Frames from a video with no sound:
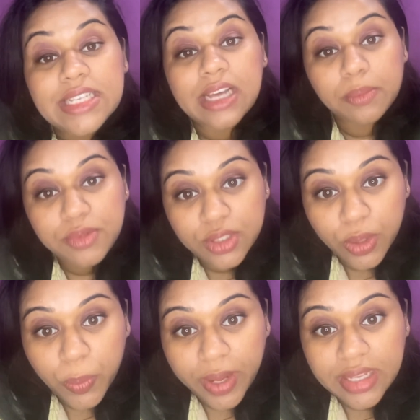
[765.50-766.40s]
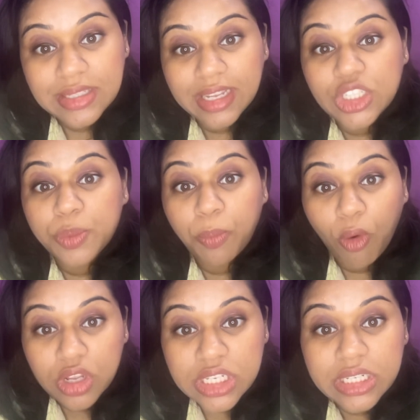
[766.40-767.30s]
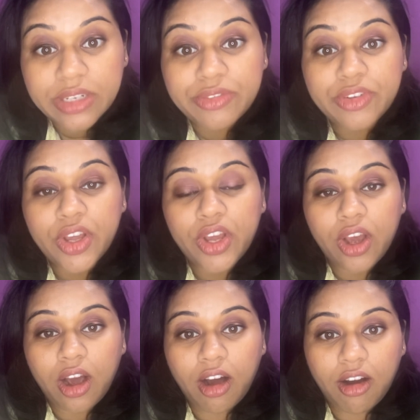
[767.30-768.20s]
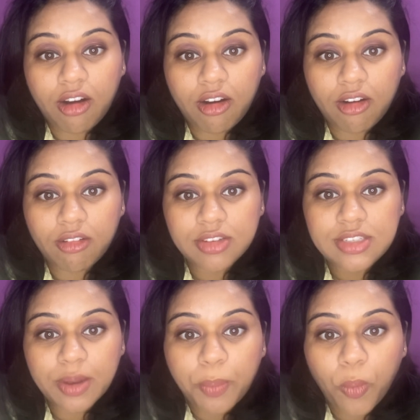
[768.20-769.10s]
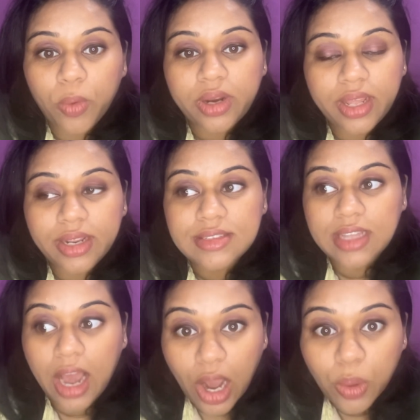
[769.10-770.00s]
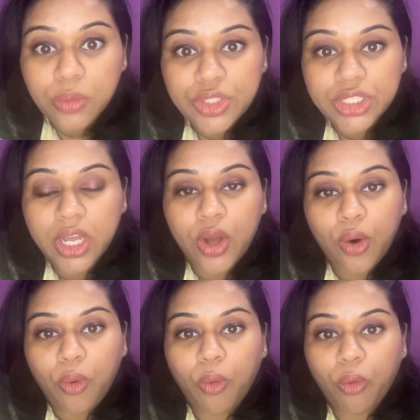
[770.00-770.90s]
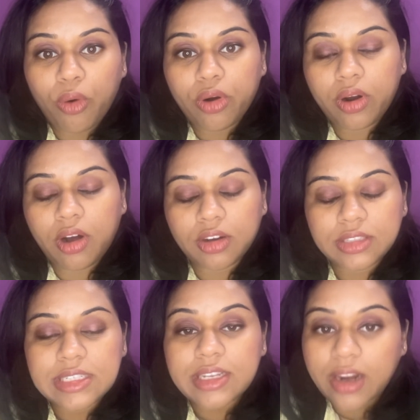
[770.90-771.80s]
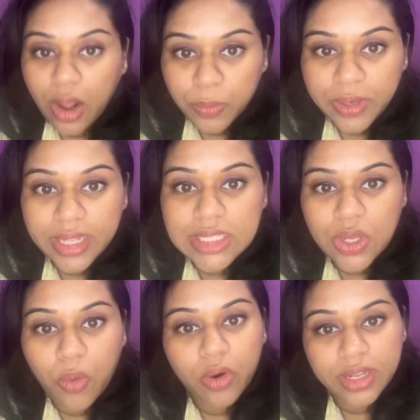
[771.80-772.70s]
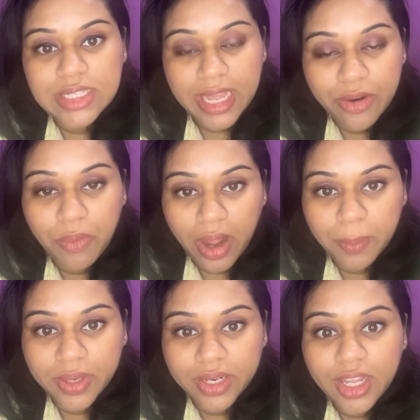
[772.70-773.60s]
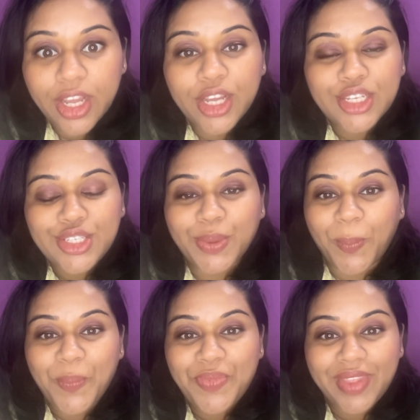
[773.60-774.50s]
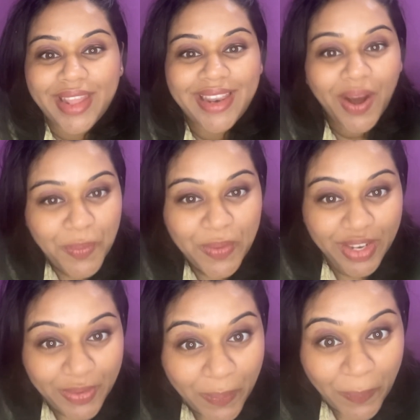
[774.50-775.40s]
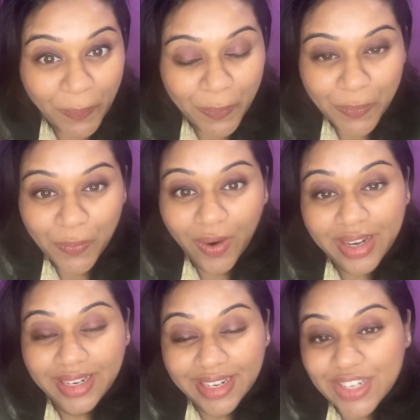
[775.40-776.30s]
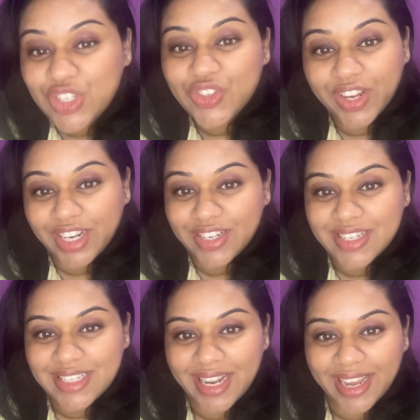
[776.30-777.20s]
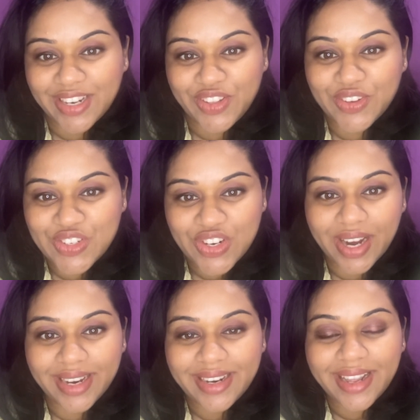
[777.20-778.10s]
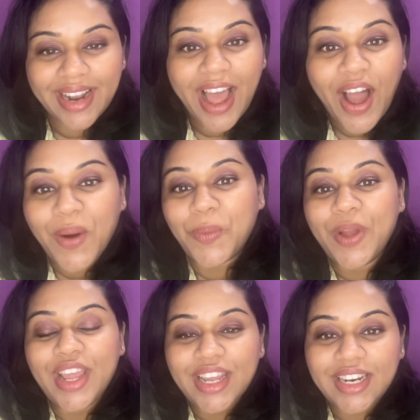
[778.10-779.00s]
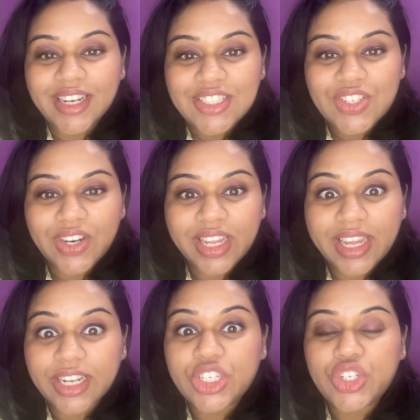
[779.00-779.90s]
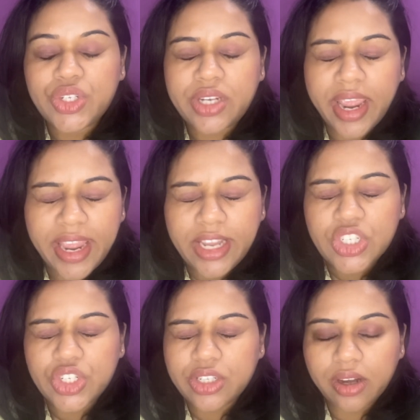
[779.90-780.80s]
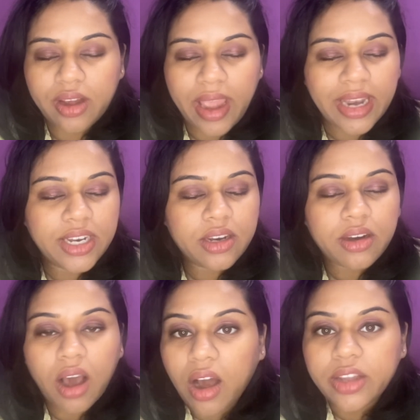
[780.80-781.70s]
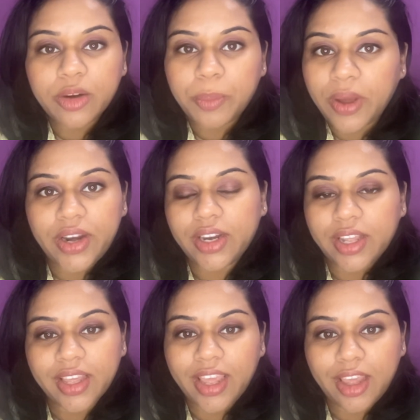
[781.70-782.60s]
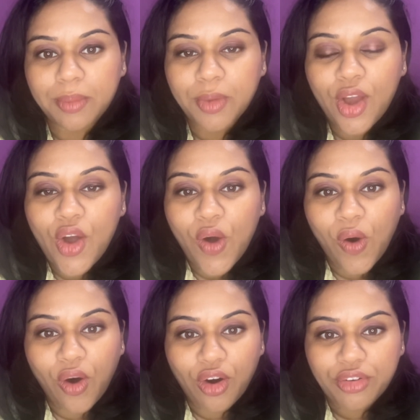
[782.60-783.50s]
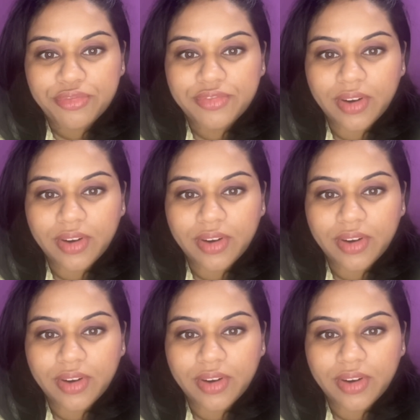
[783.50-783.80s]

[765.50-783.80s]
observing such positive support in his house or the surroundings or his environment. So now we know what nurturing looks like to your child and how nurturing can change the entire parenting game of